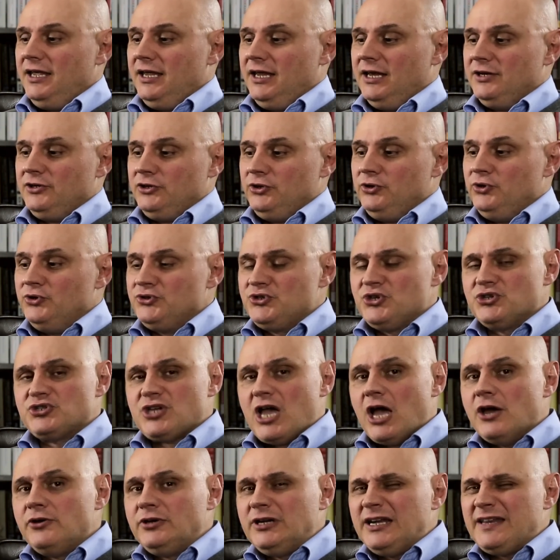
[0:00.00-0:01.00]
It uses
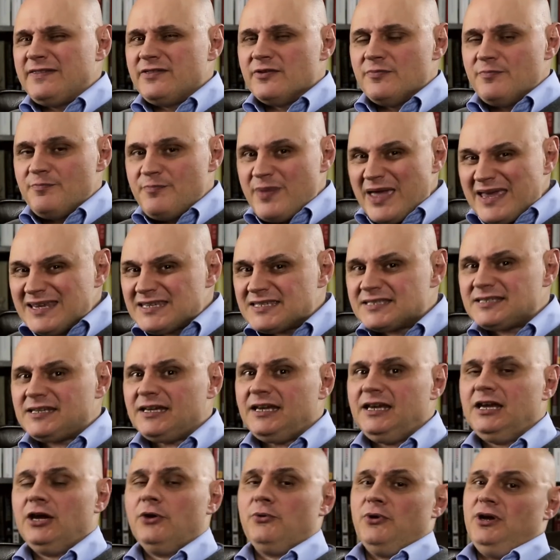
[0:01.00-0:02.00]
only the best
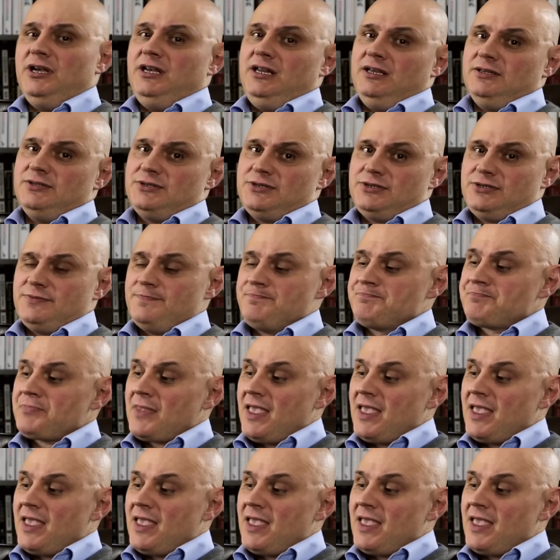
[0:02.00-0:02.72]
ingredients.